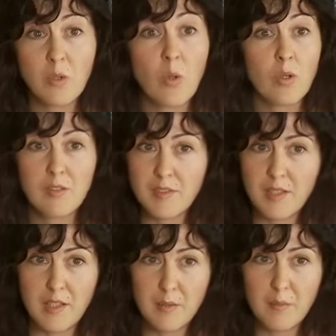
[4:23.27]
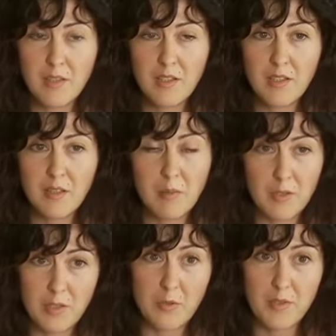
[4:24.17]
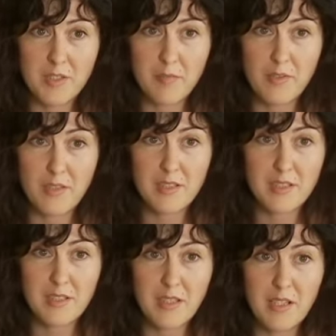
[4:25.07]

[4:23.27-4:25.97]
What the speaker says: all the time about our experience.